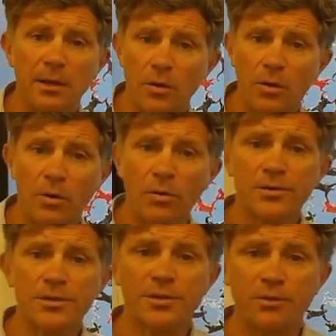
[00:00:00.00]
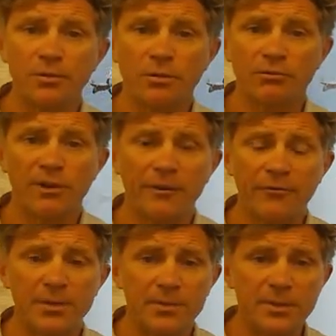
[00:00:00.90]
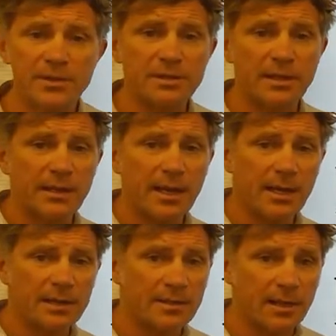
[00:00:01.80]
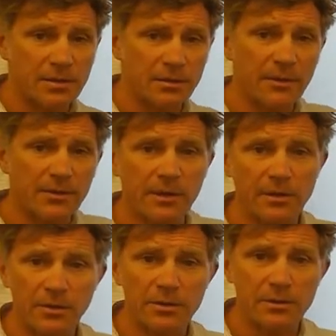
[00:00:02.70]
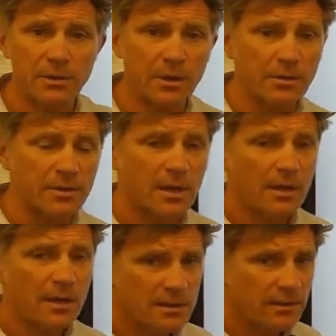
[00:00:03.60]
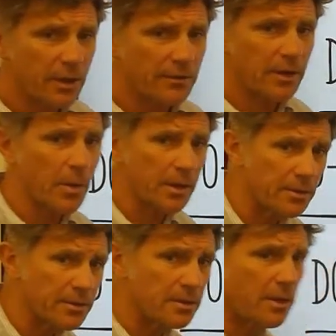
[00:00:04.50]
your school reference, which is the next section after the do's and don'ts. Some very, very quick do's and